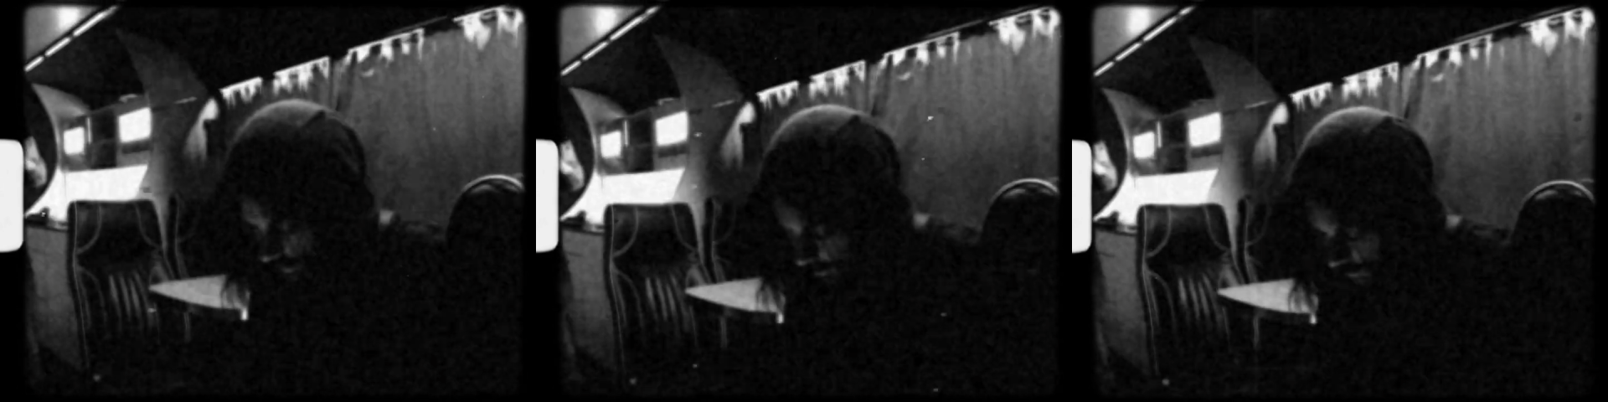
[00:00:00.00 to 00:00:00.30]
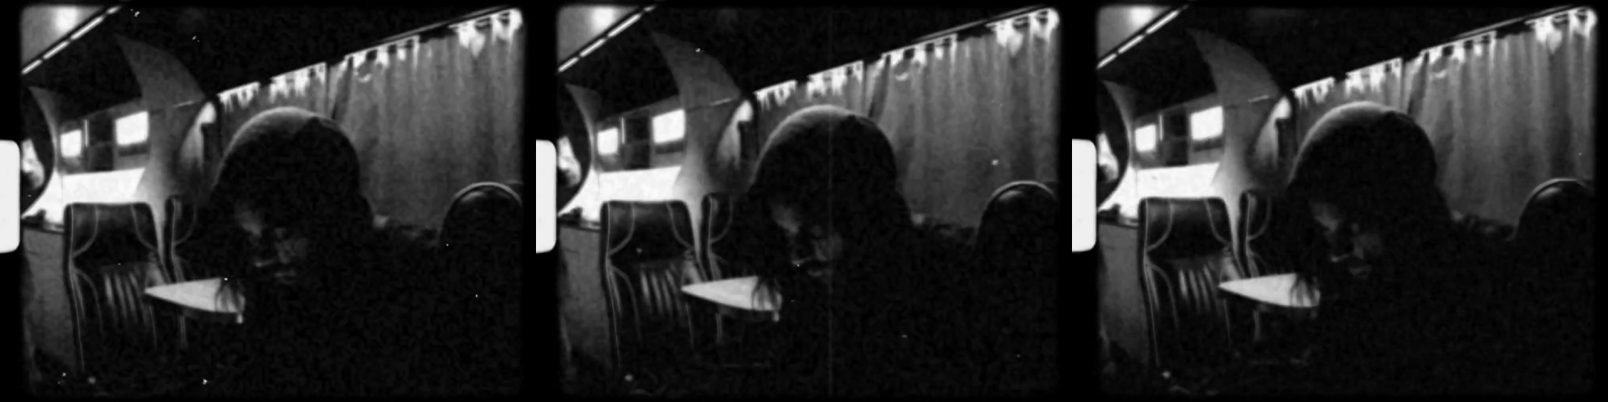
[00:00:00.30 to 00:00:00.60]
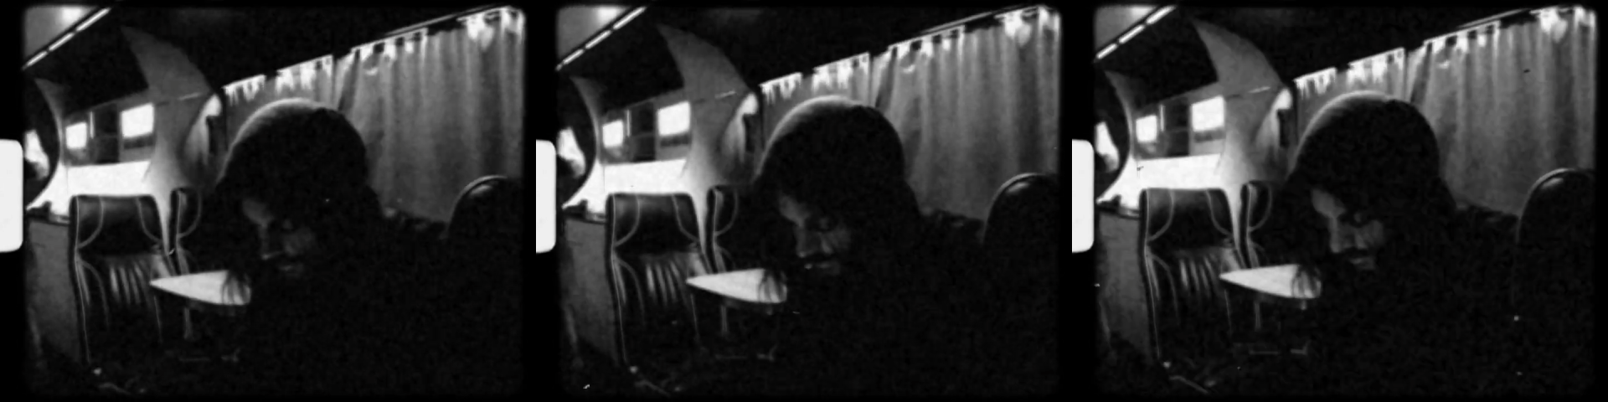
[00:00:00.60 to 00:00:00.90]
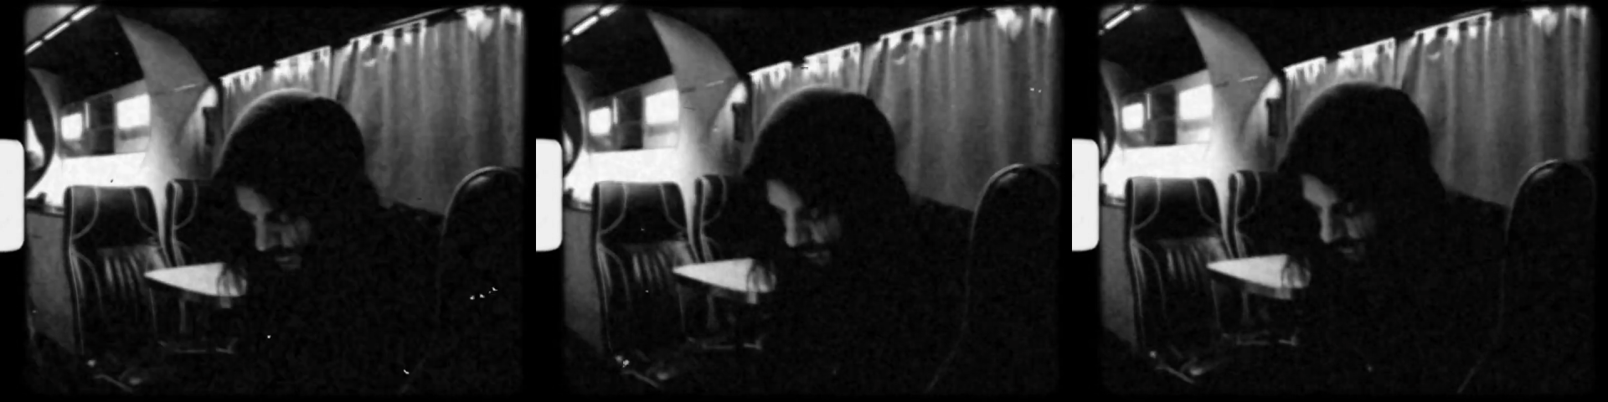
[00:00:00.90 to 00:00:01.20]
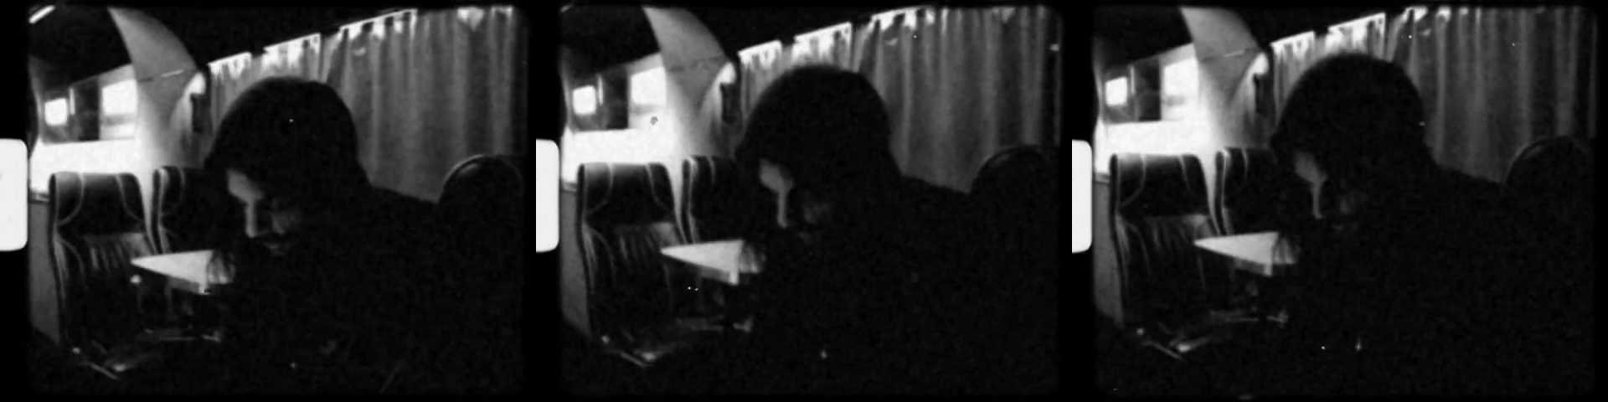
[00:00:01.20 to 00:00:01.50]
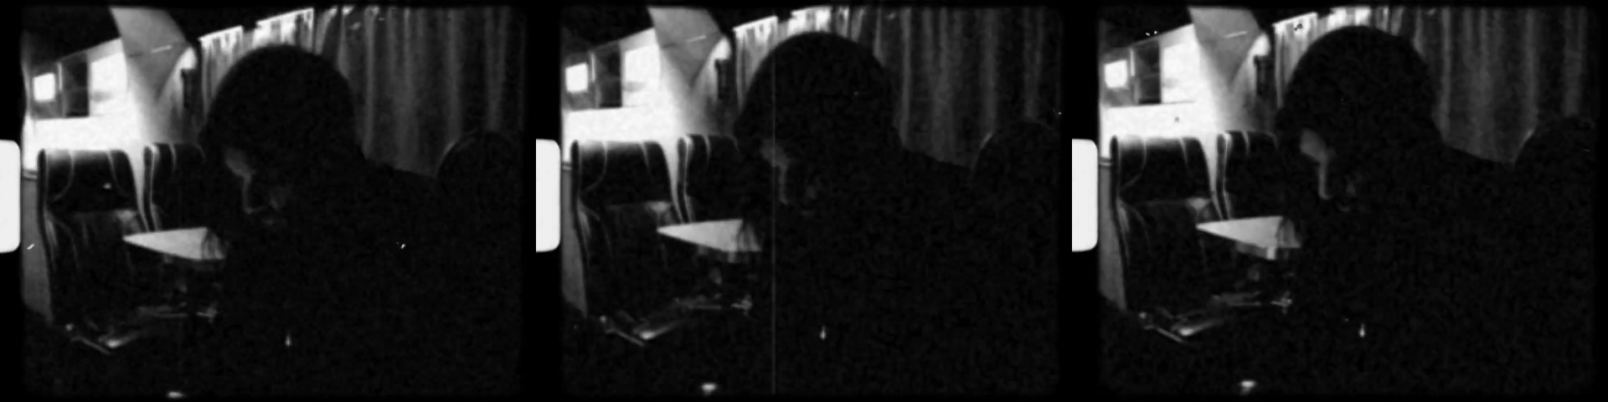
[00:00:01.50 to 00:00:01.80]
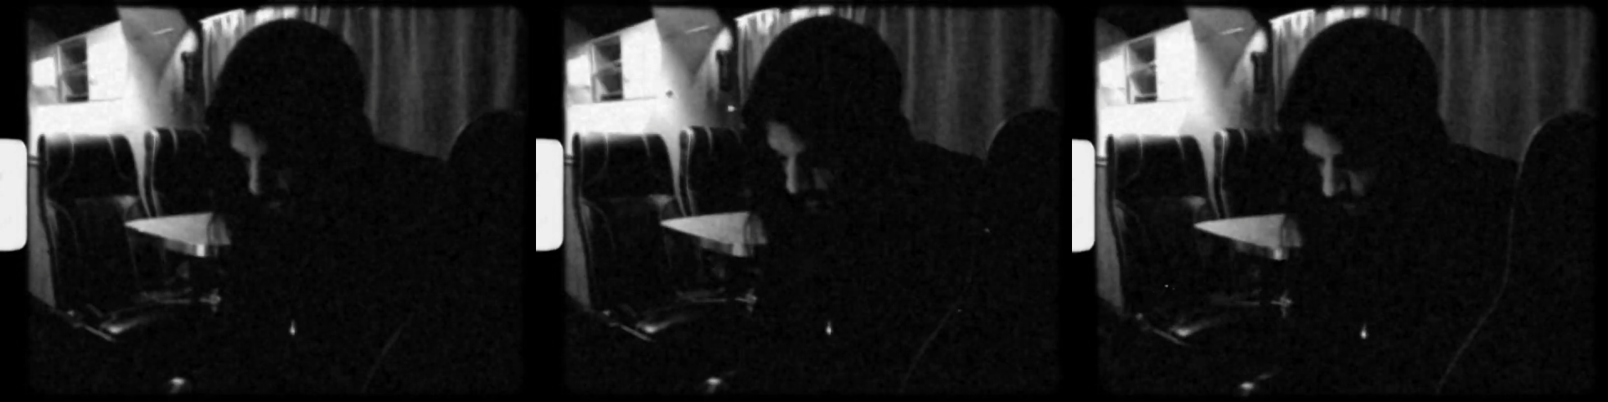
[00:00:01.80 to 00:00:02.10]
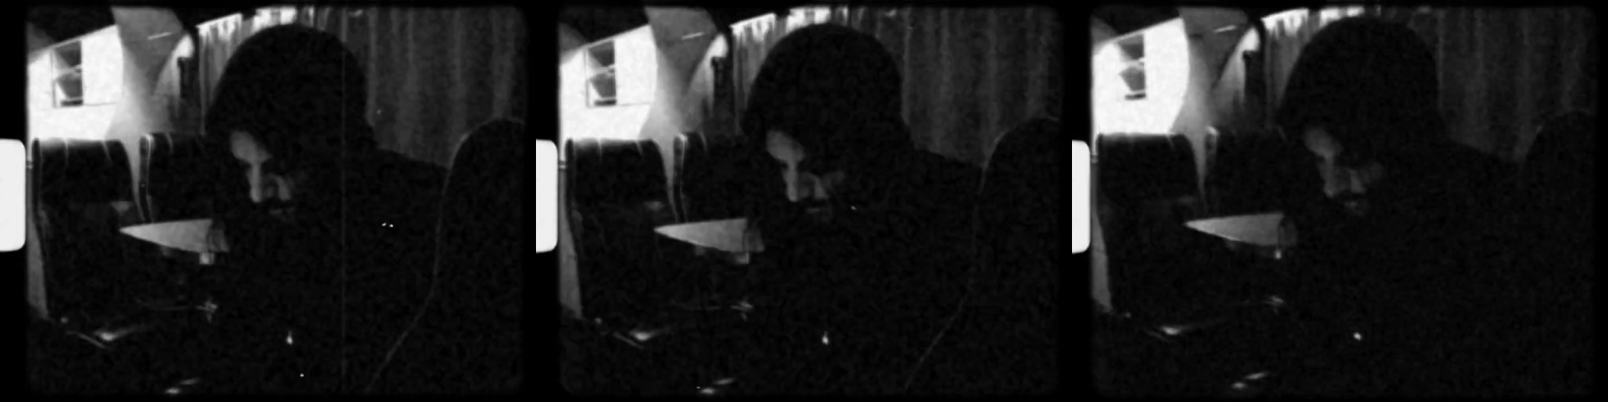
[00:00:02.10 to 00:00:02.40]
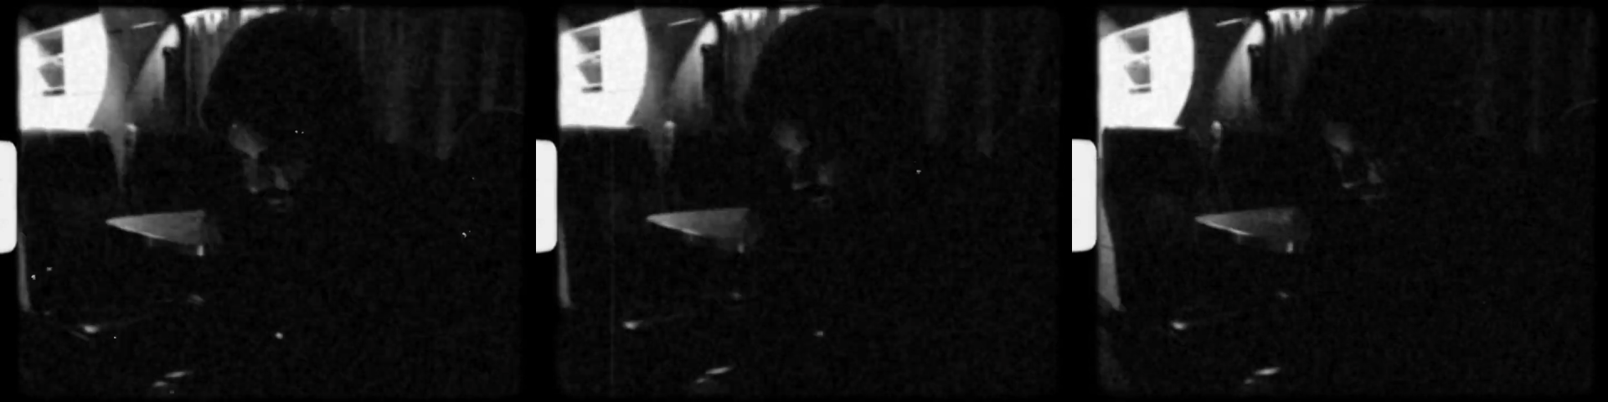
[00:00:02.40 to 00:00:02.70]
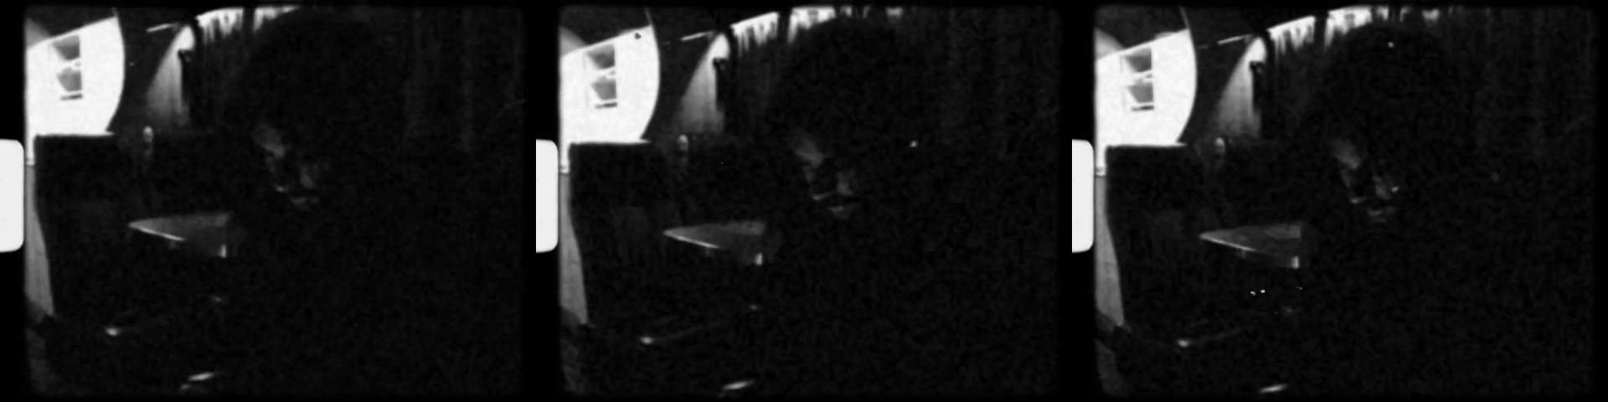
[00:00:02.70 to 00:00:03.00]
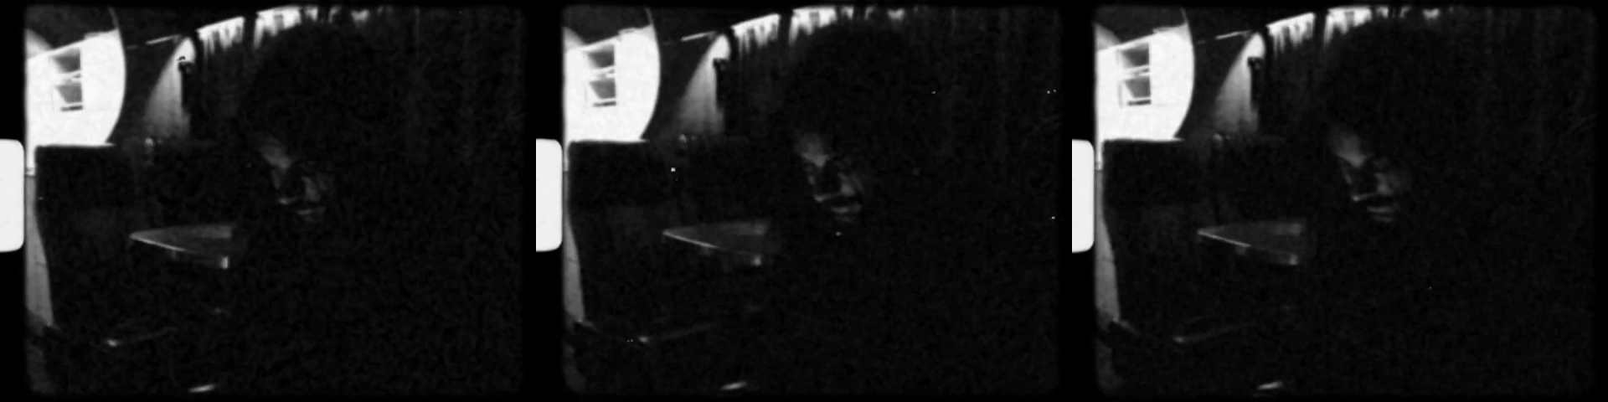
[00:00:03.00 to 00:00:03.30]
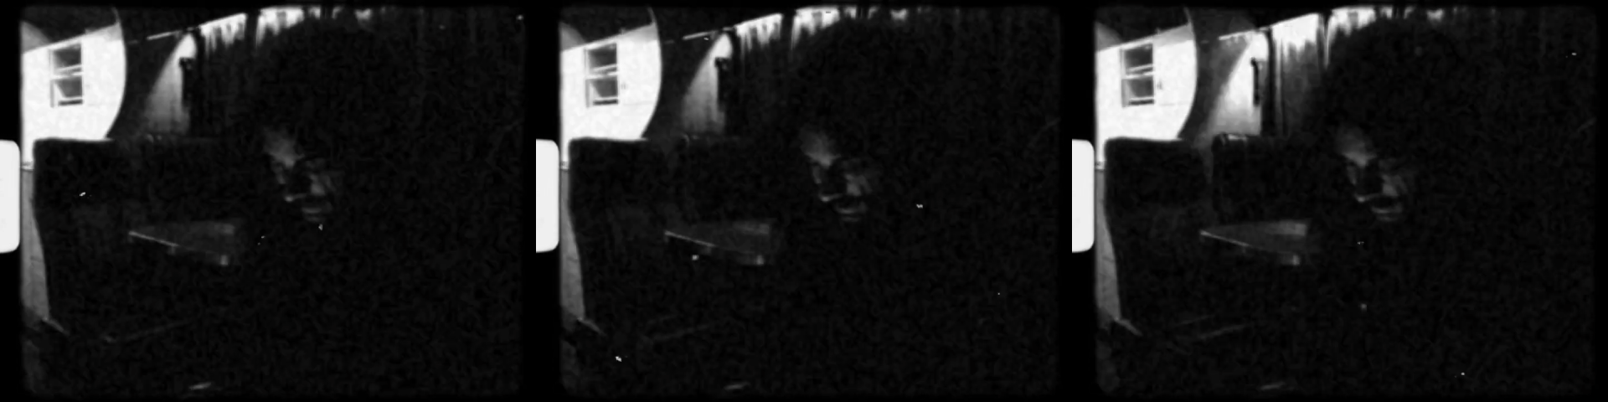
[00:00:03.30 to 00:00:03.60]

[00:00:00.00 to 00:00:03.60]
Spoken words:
(no speaker visible)